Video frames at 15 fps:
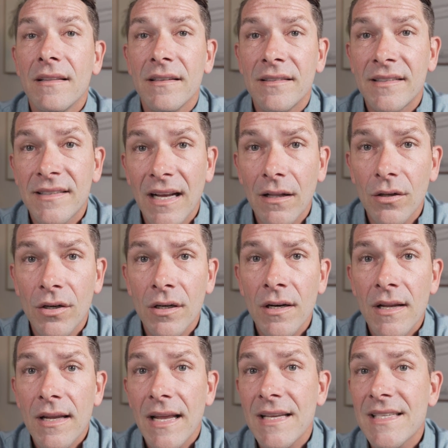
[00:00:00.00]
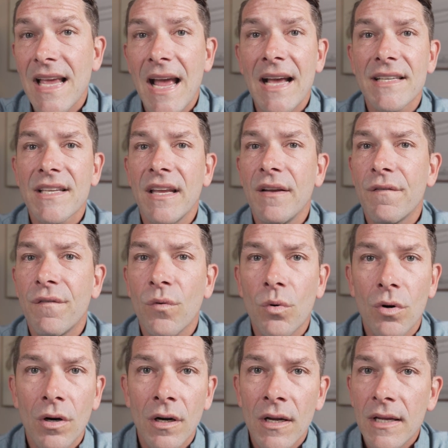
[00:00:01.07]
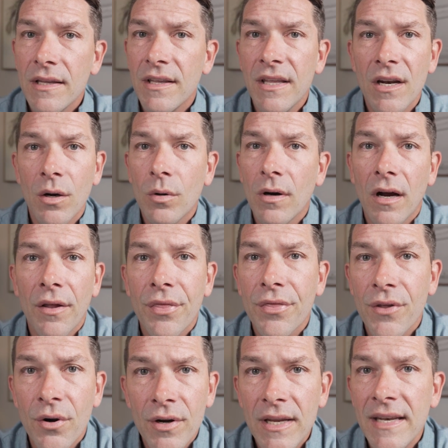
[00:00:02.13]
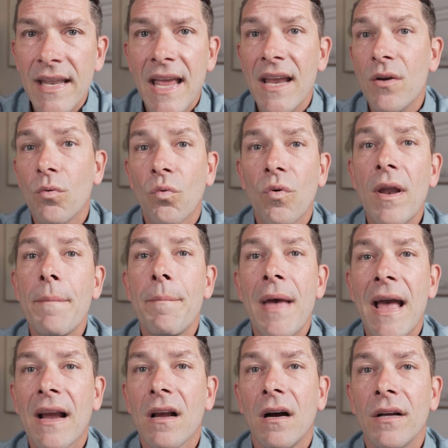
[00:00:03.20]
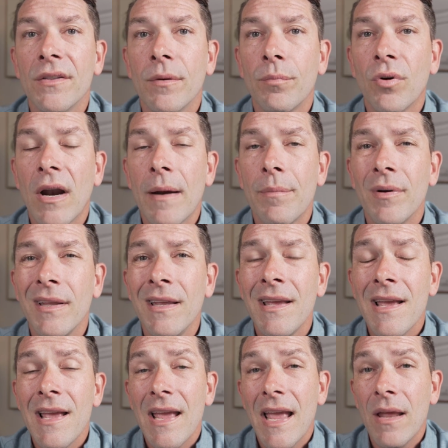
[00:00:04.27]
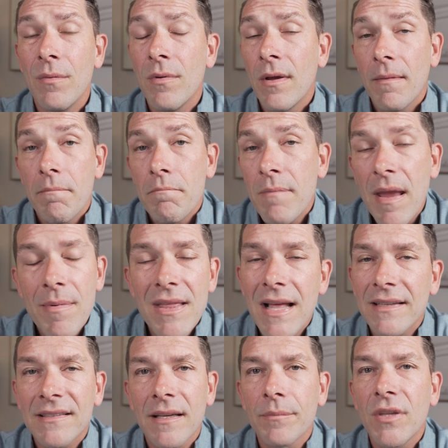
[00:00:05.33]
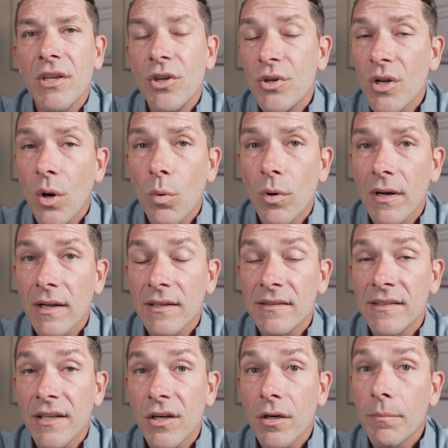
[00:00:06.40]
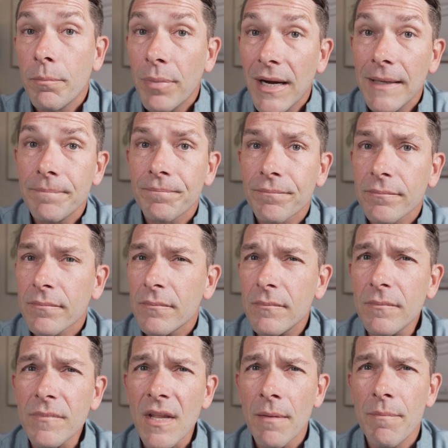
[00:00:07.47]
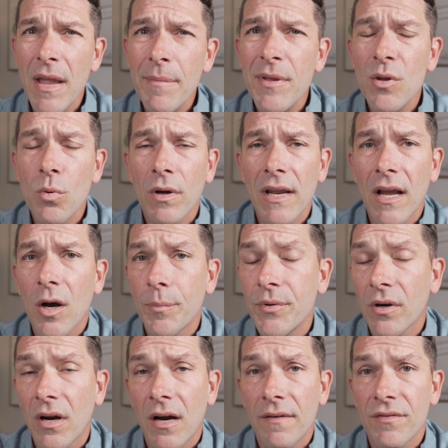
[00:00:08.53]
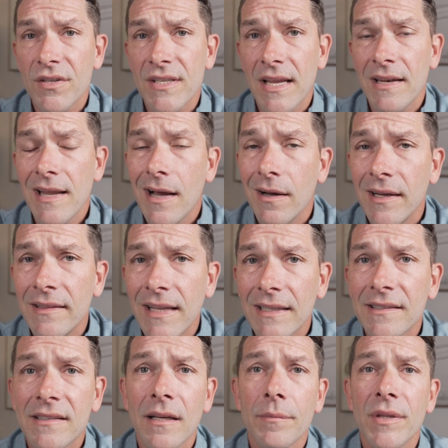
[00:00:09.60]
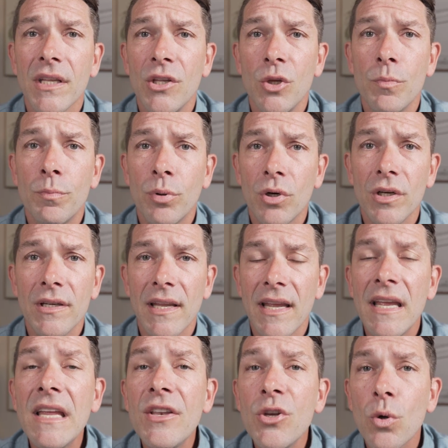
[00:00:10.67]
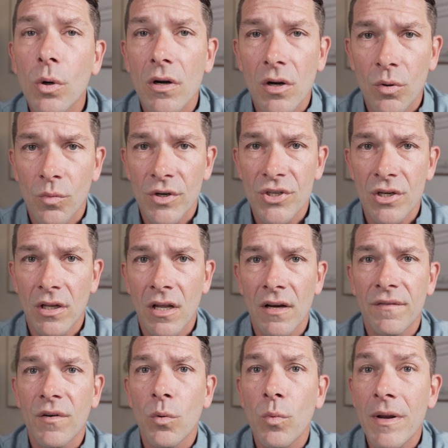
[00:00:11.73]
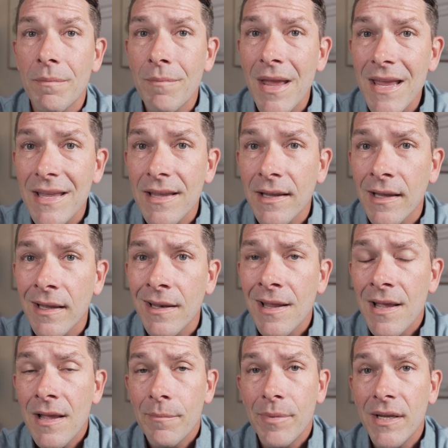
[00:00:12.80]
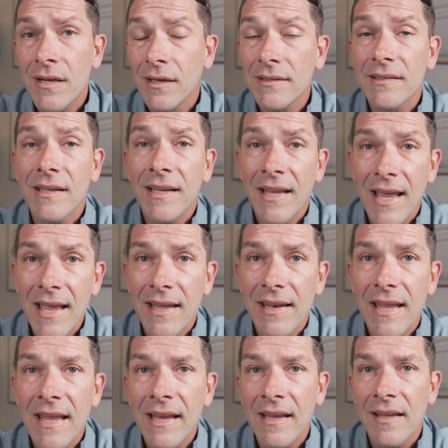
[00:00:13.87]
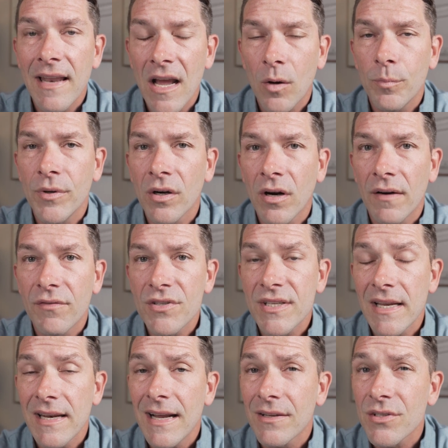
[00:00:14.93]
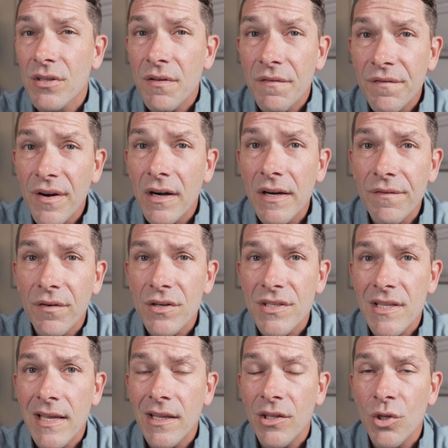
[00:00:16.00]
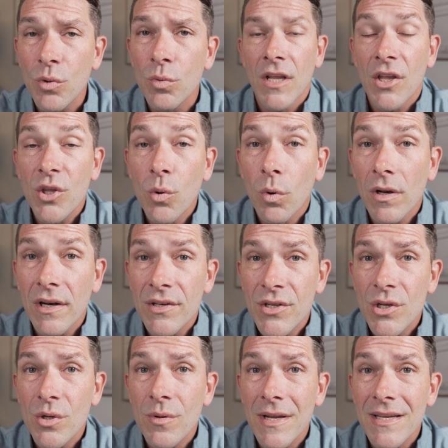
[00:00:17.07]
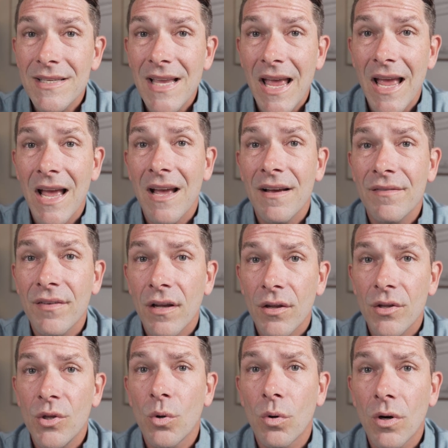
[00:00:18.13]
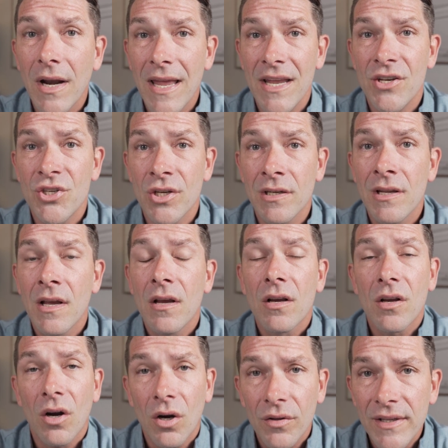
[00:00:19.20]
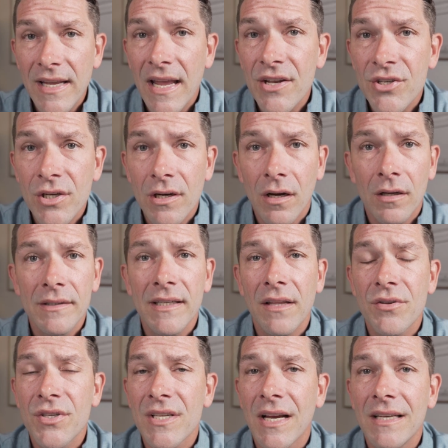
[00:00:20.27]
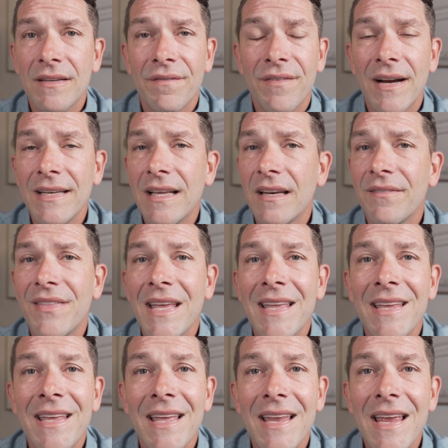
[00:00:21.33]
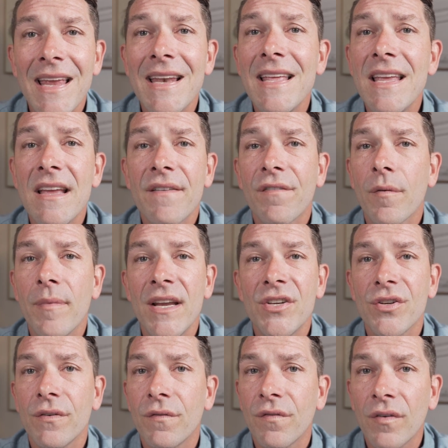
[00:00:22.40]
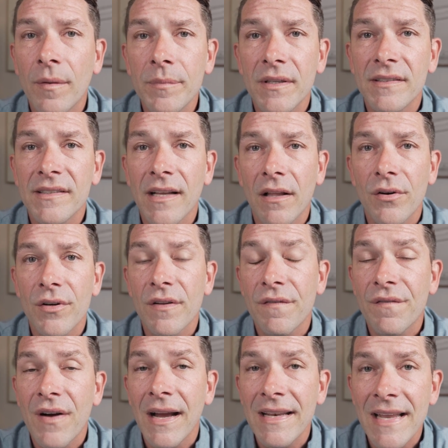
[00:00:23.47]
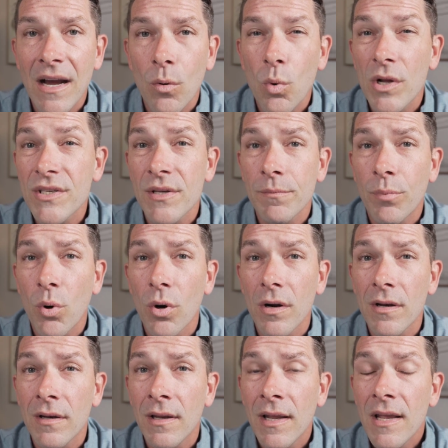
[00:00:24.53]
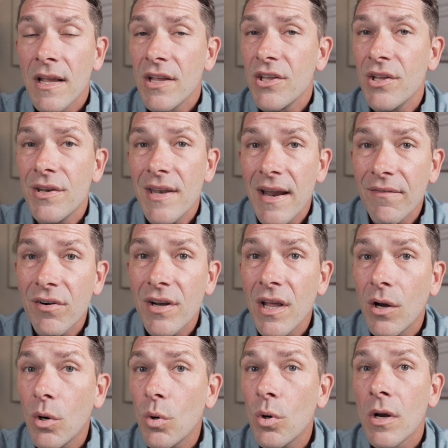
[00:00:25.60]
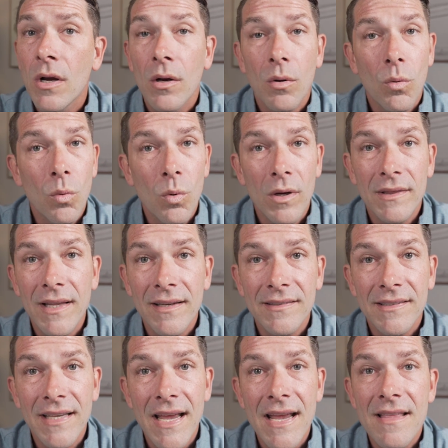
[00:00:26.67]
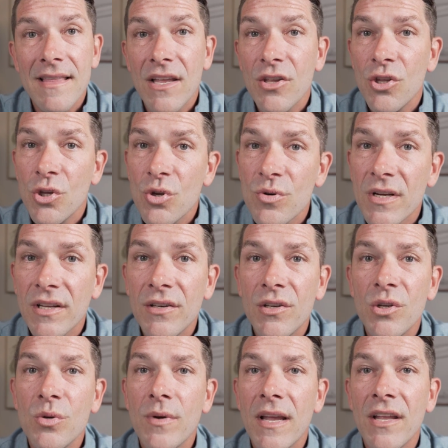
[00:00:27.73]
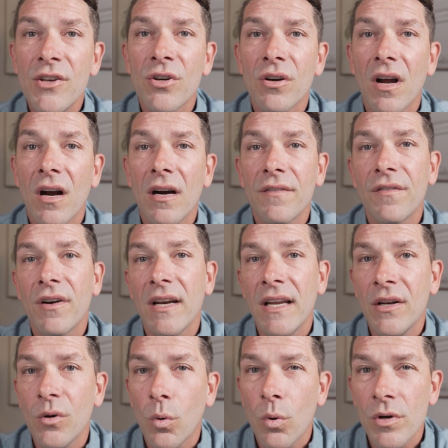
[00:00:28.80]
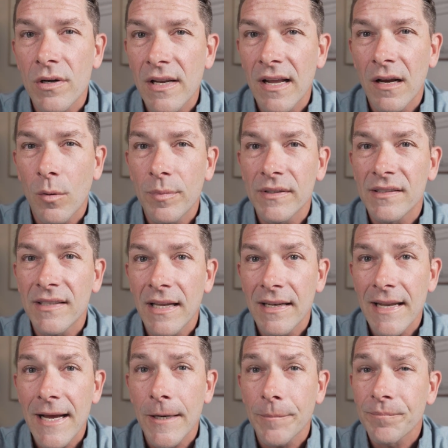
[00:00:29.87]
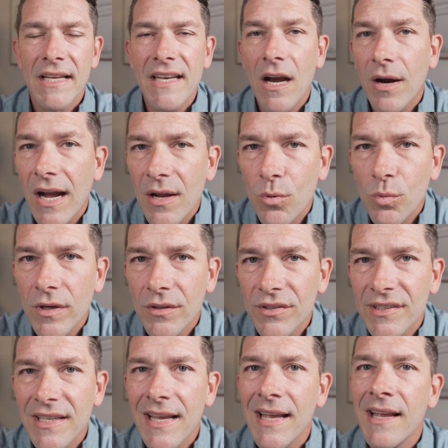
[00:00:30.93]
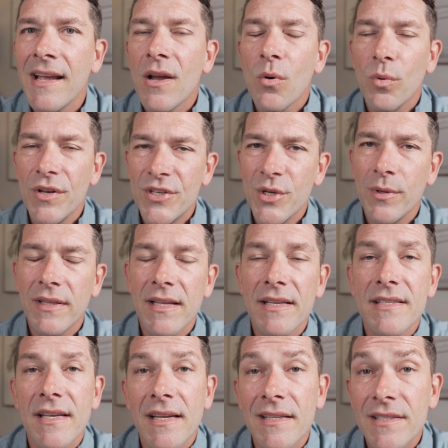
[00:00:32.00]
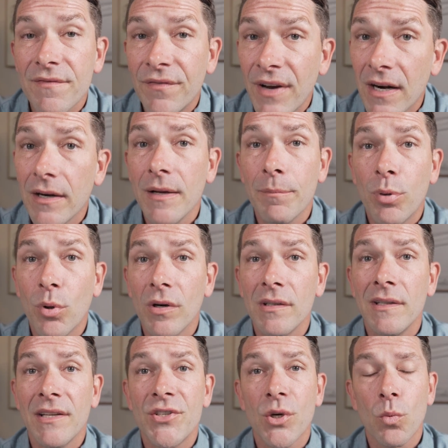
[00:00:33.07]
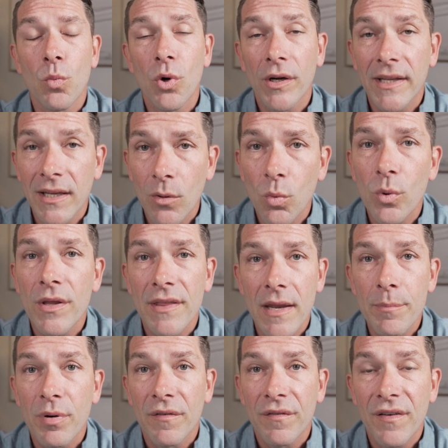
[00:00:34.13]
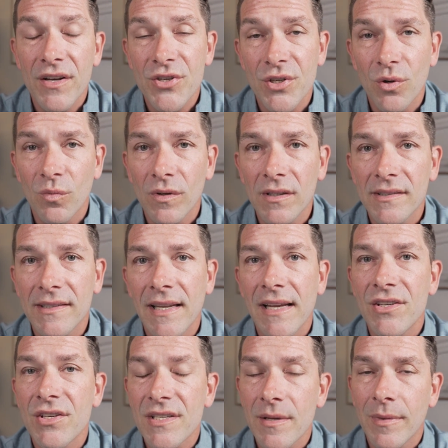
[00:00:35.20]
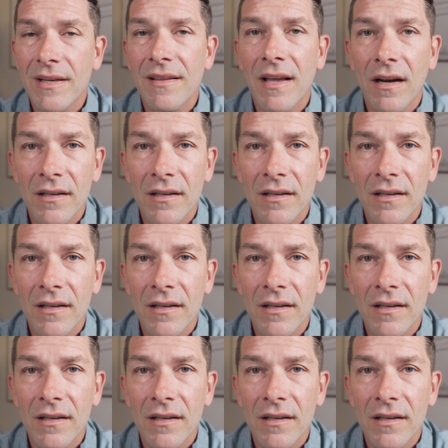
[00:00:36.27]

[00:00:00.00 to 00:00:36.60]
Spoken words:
the seller is asking for, you know, a 30-day rent back on the property. And maybe that's something you don't want to consider, but maybe you want to help your offer stand out, and that's something you put in your original offer when making it, because again, it could help your offer stand out. So the very first thing you want to do is have your agent call the agent on the other side to find out if they can get any information from the seller to find out what's important. You never know what they say that you could do in your offer in order to help it stand out. Now, I will say when doing this, it's very important that you're working with a professional real estate agent, somebody that